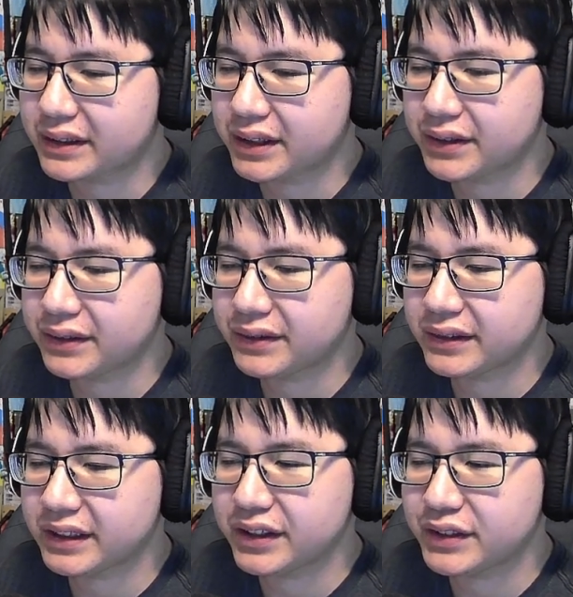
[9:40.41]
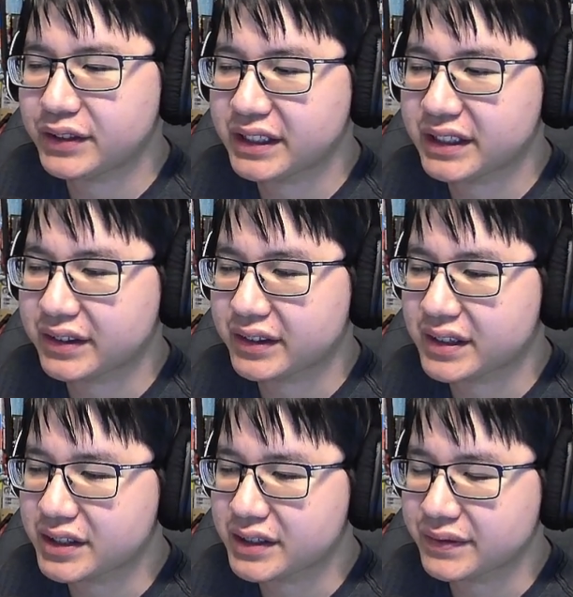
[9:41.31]
EOTI
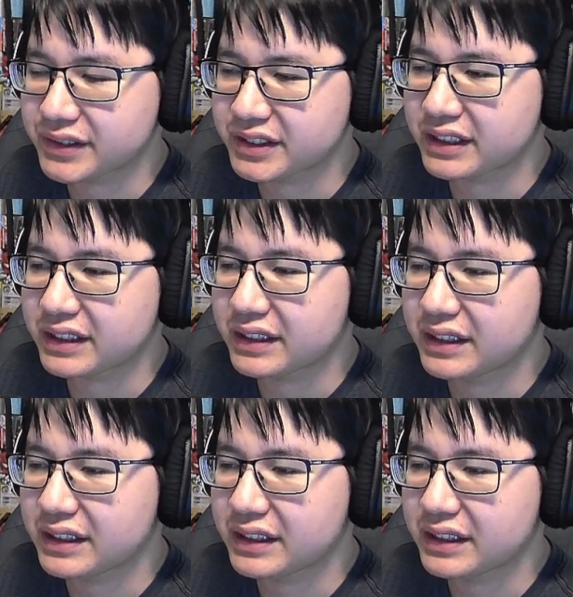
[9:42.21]
organization foresaw,